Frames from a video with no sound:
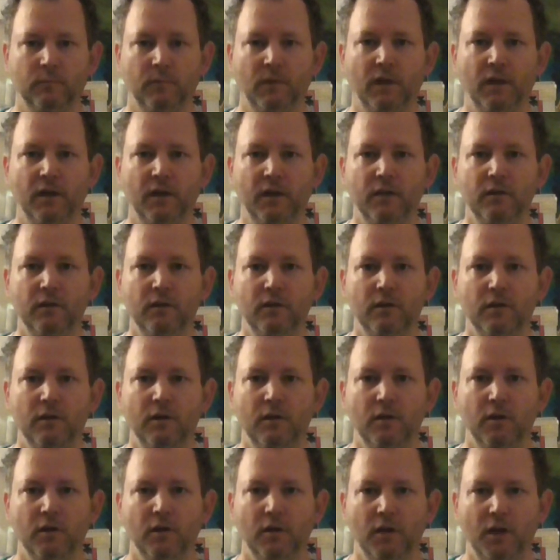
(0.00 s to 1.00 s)
Okay?
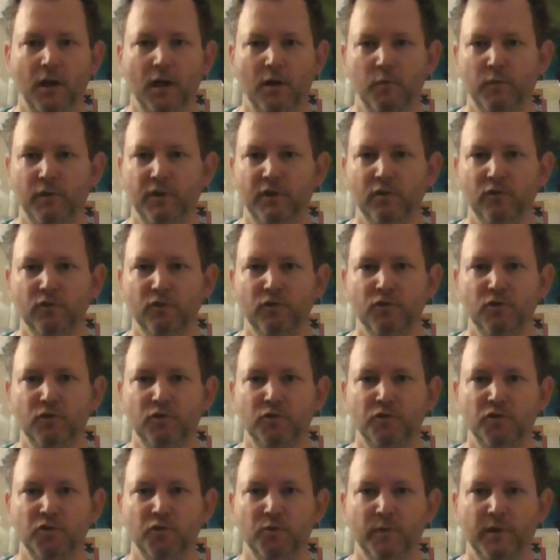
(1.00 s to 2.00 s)
And we don't
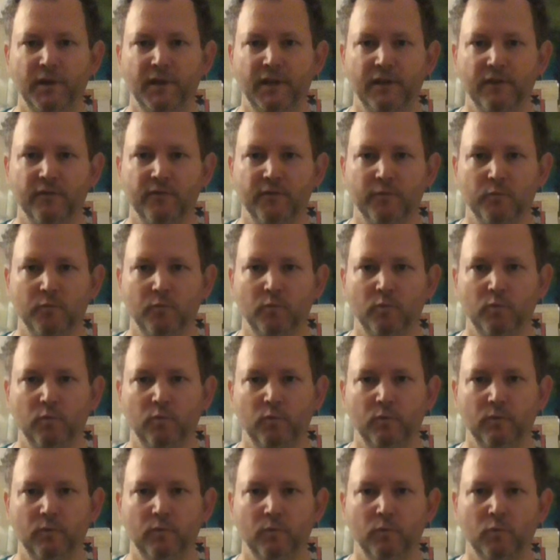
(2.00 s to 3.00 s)
do too many of them.
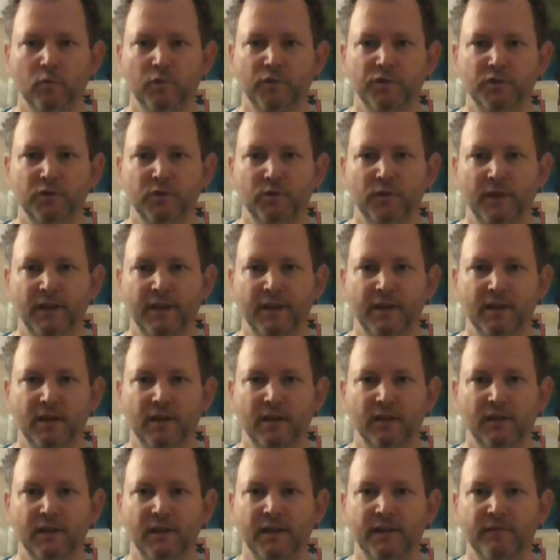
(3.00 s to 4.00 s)
We'll do like
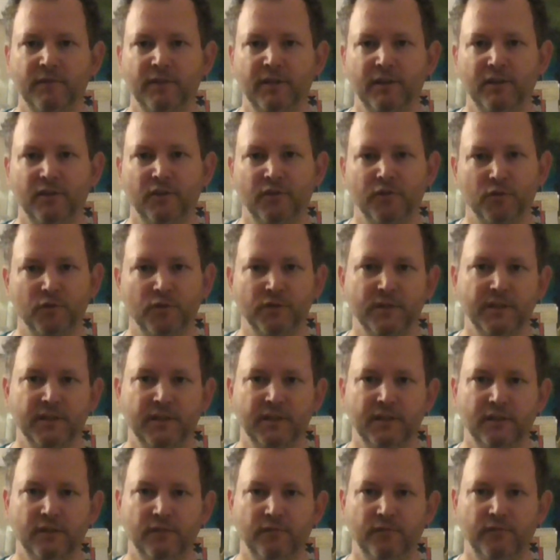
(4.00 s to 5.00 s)
11,
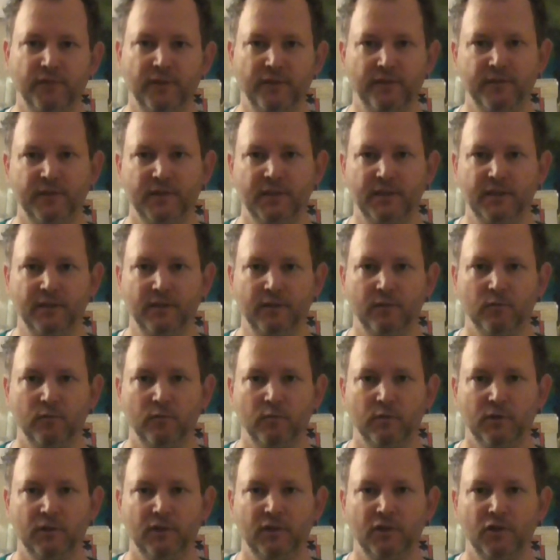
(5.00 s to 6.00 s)
13, and 15.
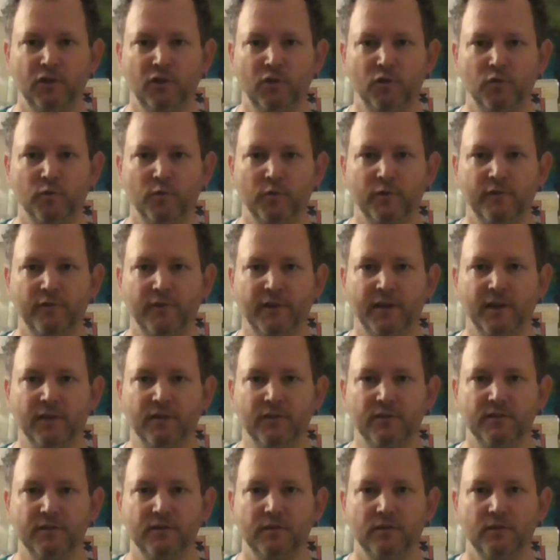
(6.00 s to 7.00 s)
We're going to do 3
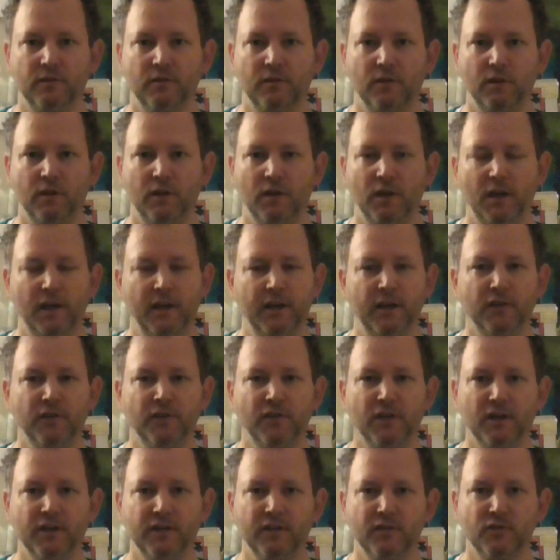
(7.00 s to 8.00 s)
rounds. And I'll
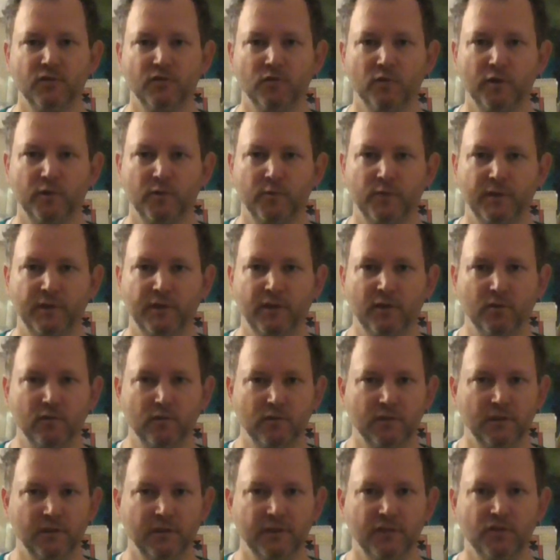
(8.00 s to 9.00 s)
talk us through as we go.
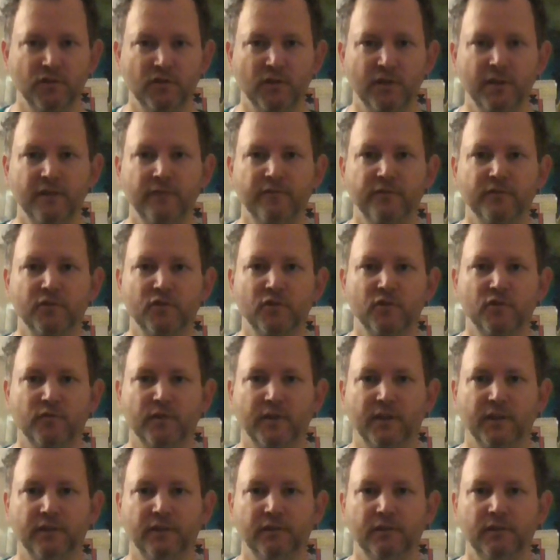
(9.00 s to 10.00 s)
So let's try the first
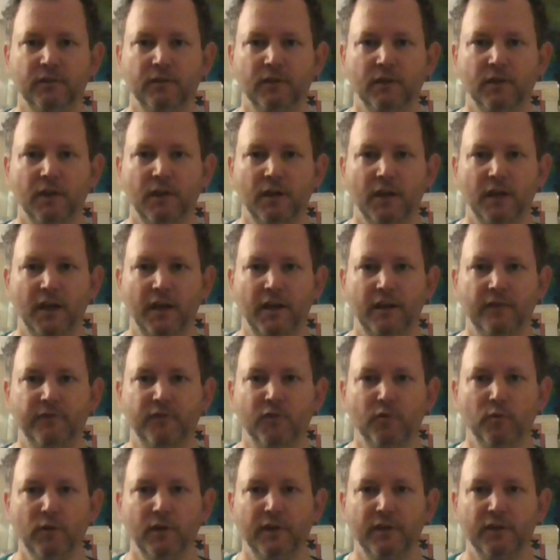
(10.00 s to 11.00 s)
round. And if
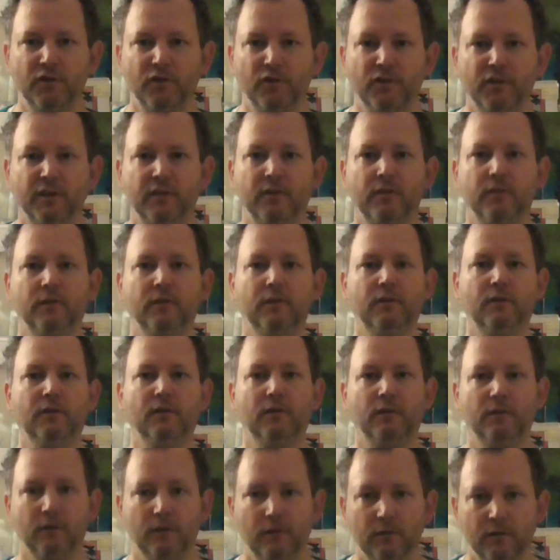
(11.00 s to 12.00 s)
you want, you can
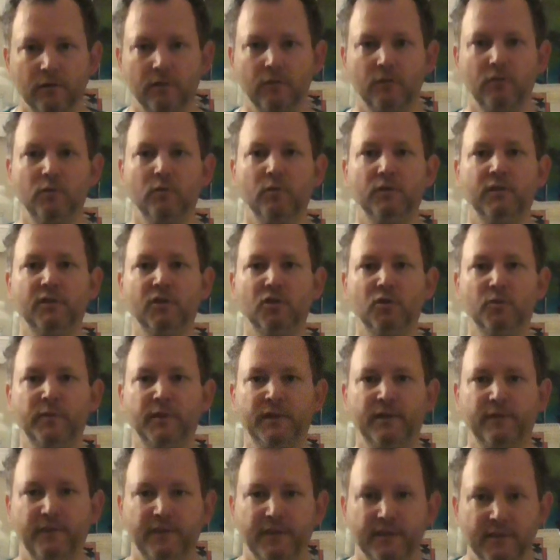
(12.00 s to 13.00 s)
do a little
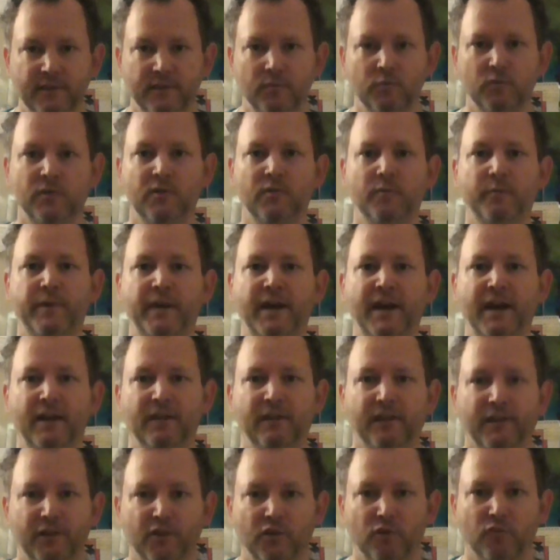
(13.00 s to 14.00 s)
bit of this with the back,
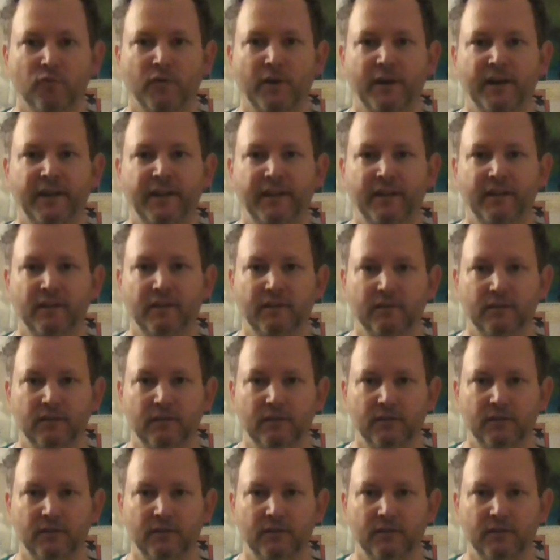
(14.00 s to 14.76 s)
like you're riding